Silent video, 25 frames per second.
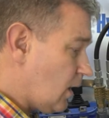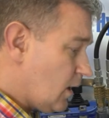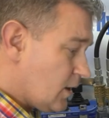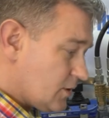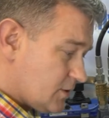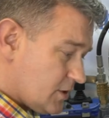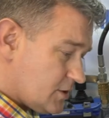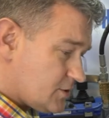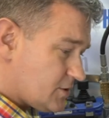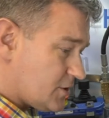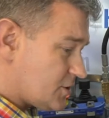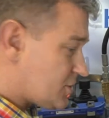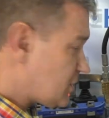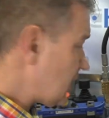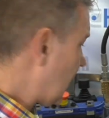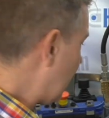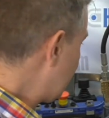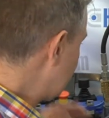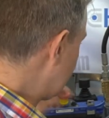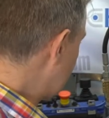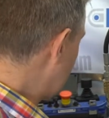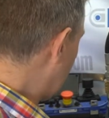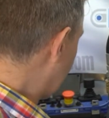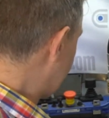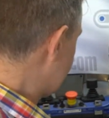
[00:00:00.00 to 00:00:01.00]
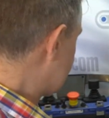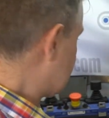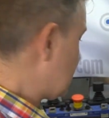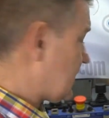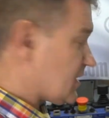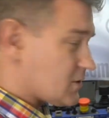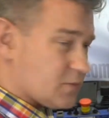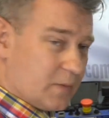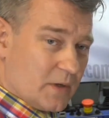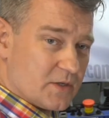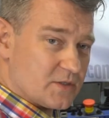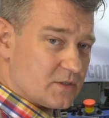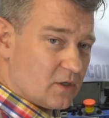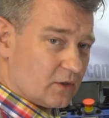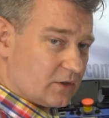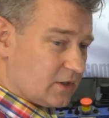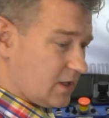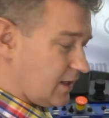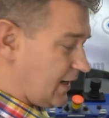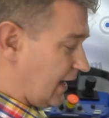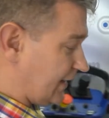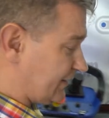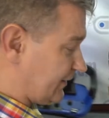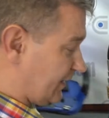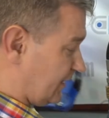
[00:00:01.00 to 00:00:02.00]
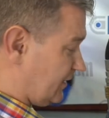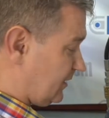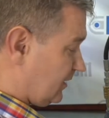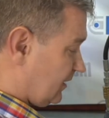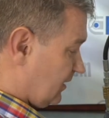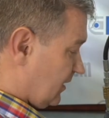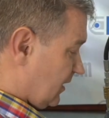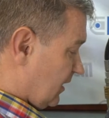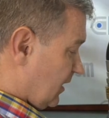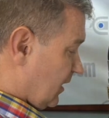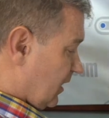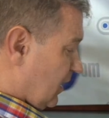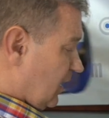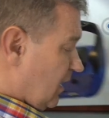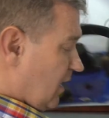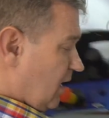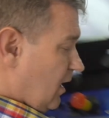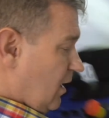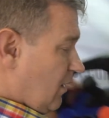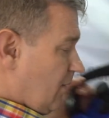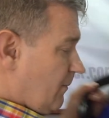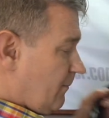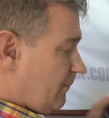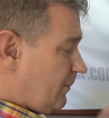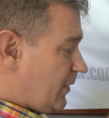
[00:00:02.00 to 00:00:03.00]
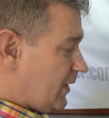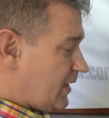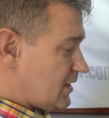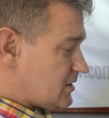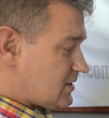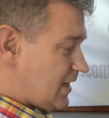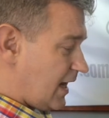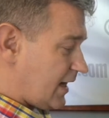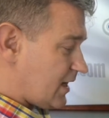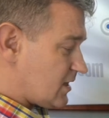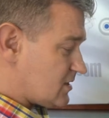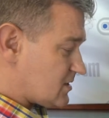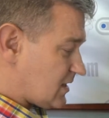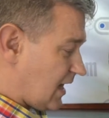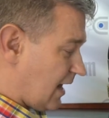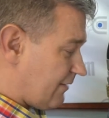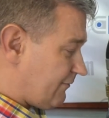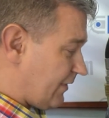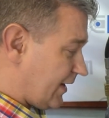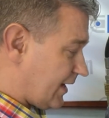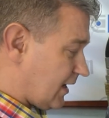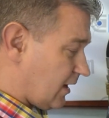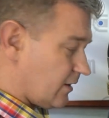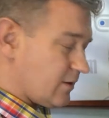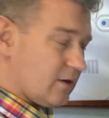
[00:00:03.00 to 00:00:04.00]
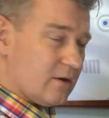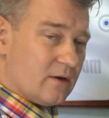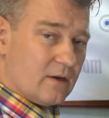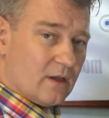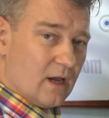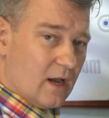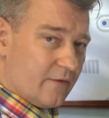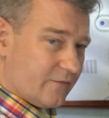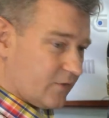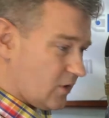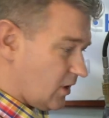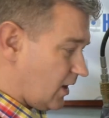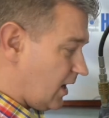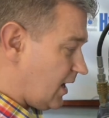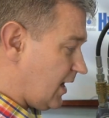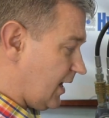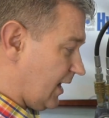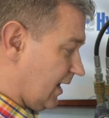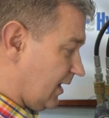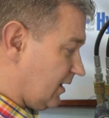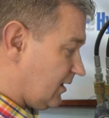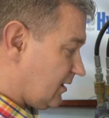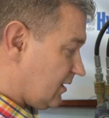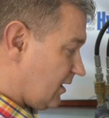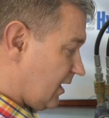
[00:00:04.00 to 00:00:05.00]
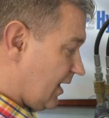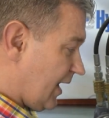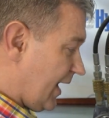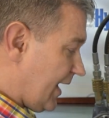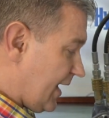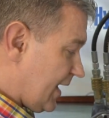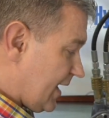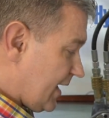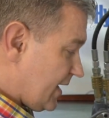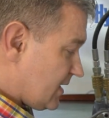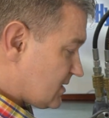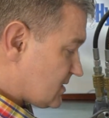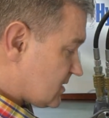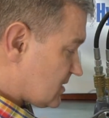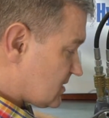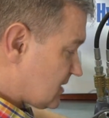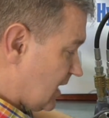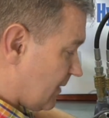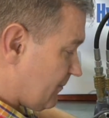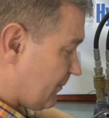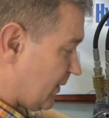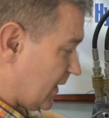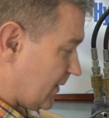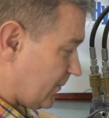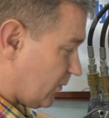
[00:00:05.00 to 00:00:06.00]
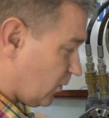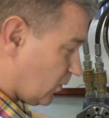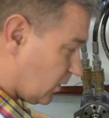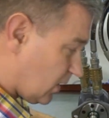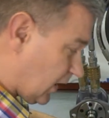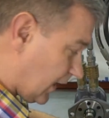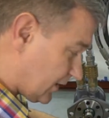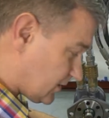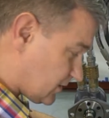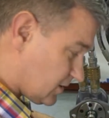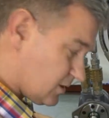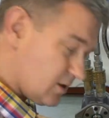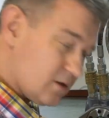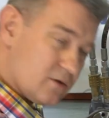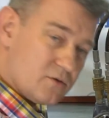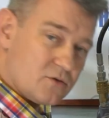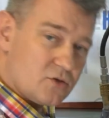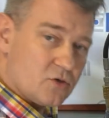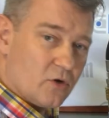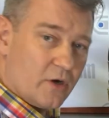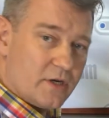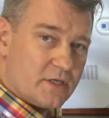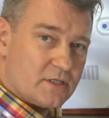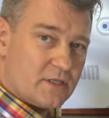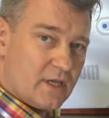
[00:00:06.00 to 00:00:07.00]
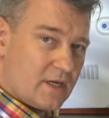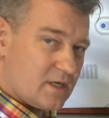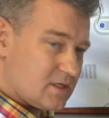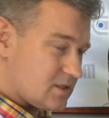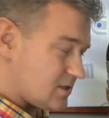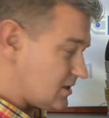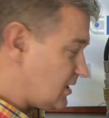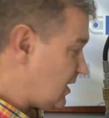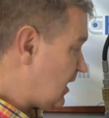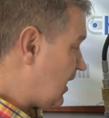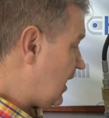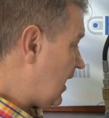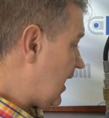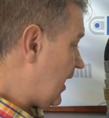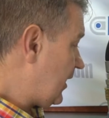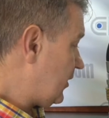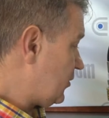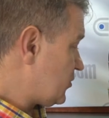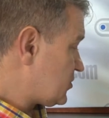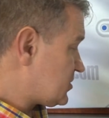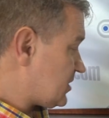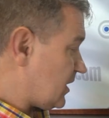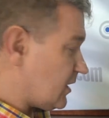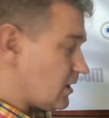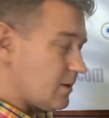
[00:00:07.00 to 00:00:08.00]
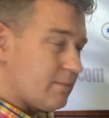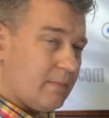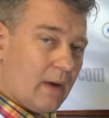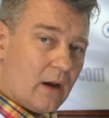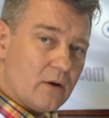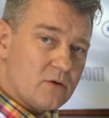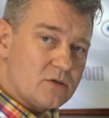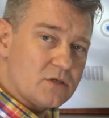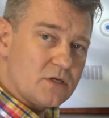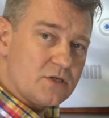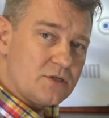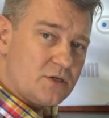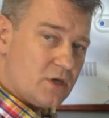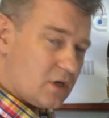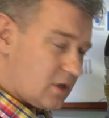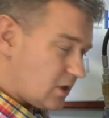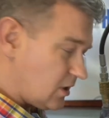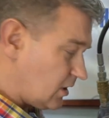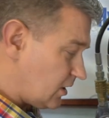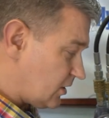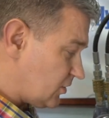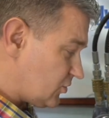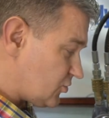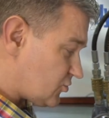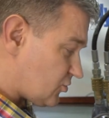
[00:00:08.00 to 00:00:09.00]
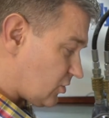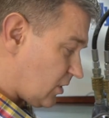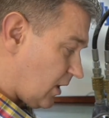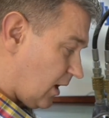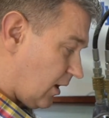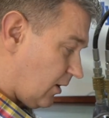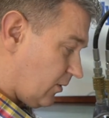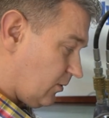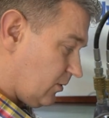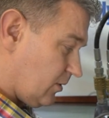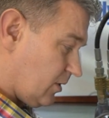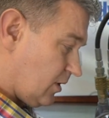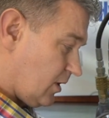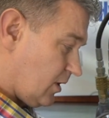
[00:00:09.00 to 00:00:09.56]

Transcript: just to show you, obviously this one's not connected. But the second Scanreco unit I've got here is, some people would like to use joysticks, and also the motors you can control